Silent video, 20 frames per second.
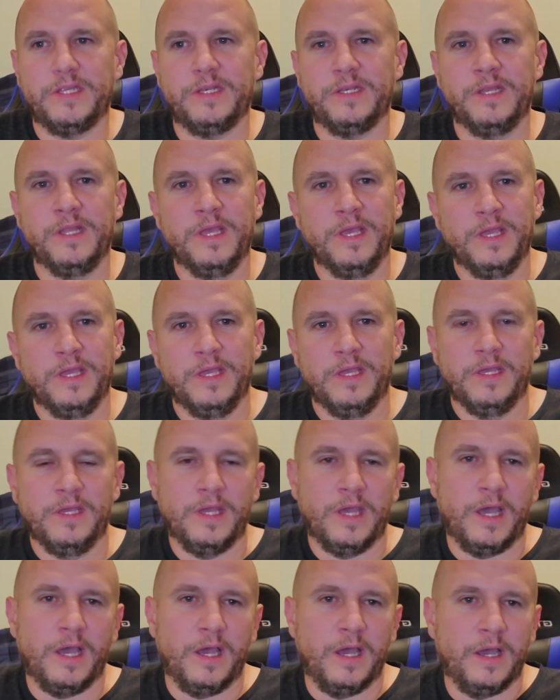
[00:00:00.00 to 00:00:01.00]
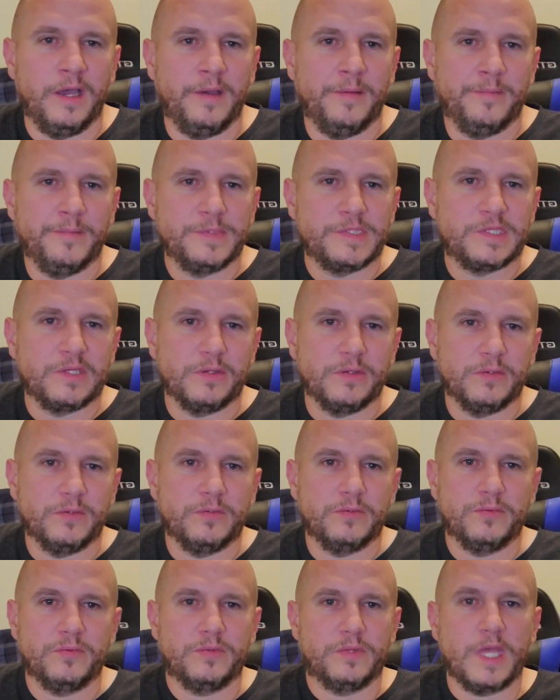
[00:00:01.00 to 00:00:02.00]
have everything from
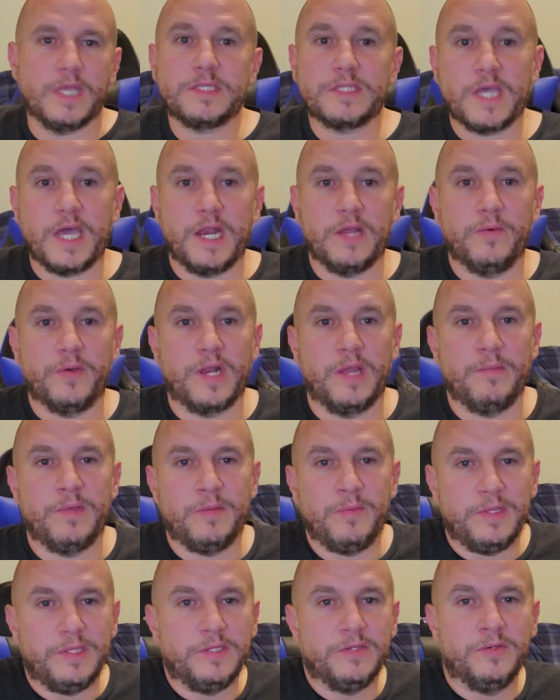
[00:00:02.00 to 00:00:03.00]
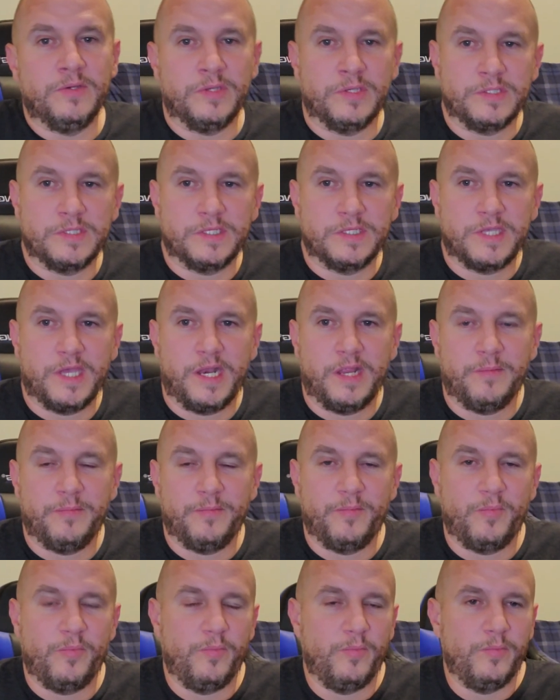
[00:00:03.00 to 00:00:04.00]
steaks to that's kind of what I'm going to be doing, is just kind
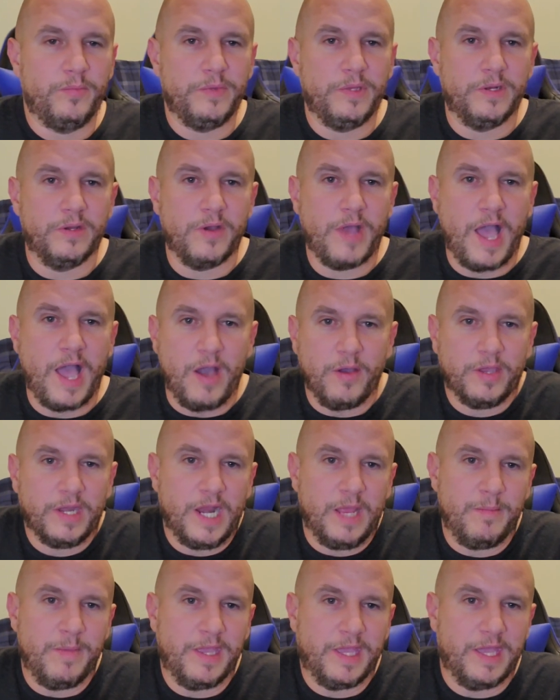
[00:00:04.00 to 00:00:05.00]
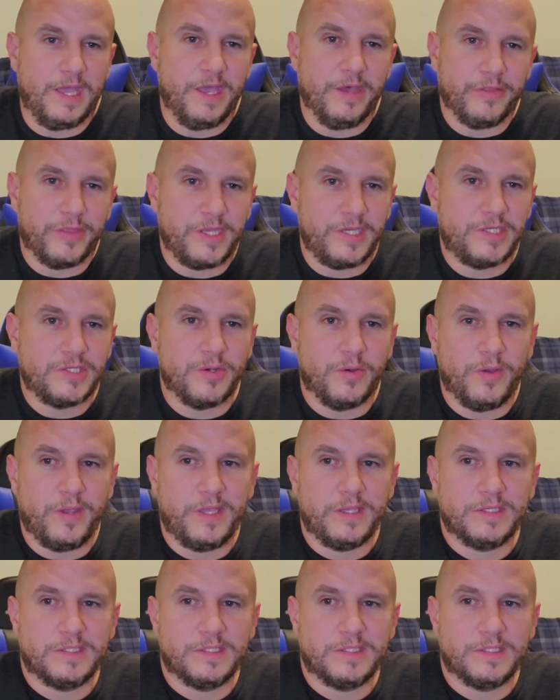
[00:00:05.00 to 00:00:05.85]
of how can I make a healthy choice?